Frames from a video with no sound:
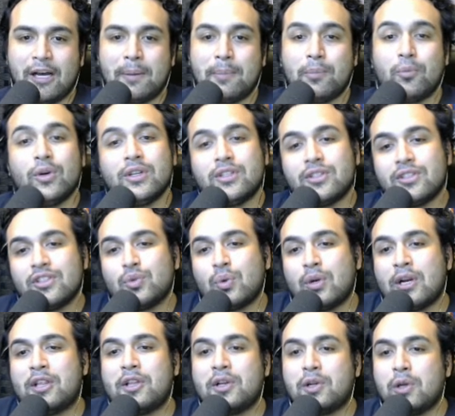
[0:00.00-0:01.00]
which is when
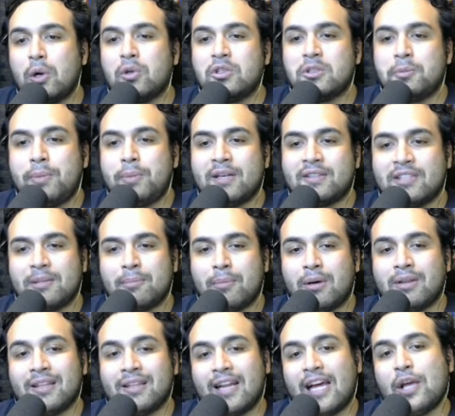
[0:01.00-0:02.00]
another coach picks the
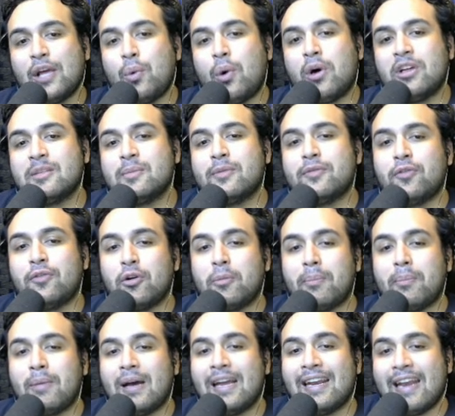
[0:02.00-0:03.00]
mon that I wanted before
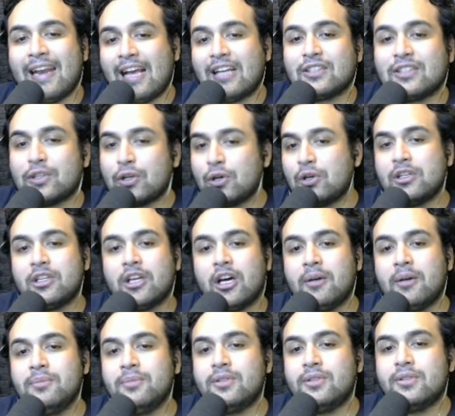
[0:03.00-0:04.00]
my next turn
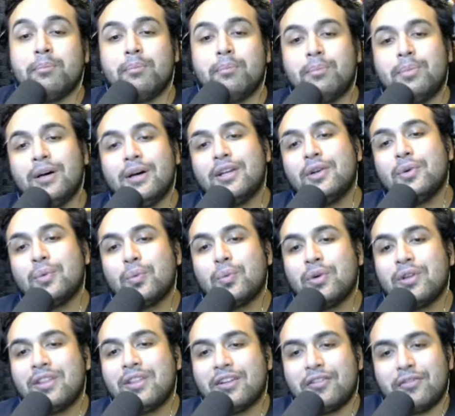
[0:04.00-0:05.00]
comes. But
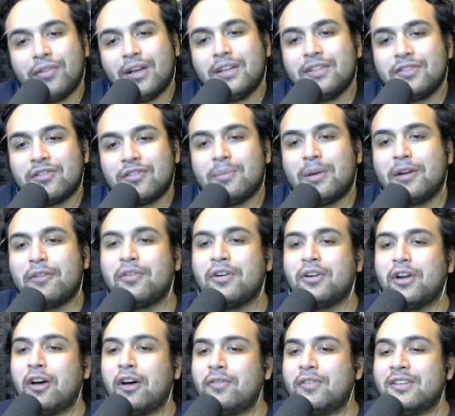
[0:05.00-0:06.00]
with advice from my
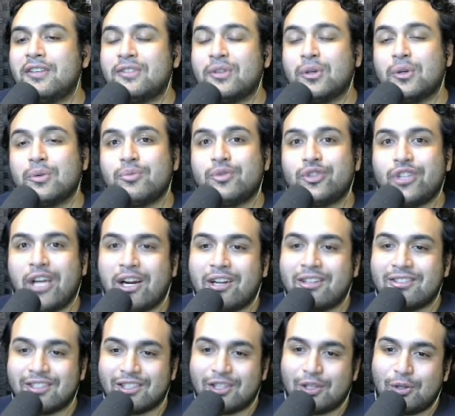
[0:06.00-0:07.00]
front office, so shout
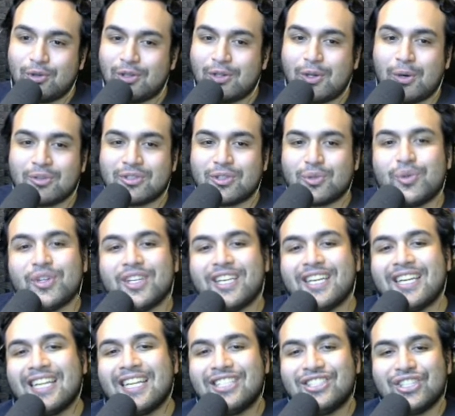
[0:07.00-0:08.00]
out to Q the Costa
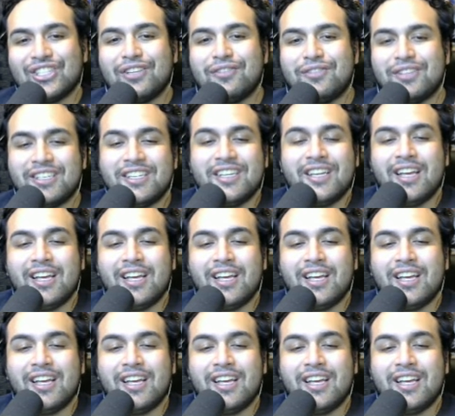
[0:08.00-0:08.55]
Rican and JV,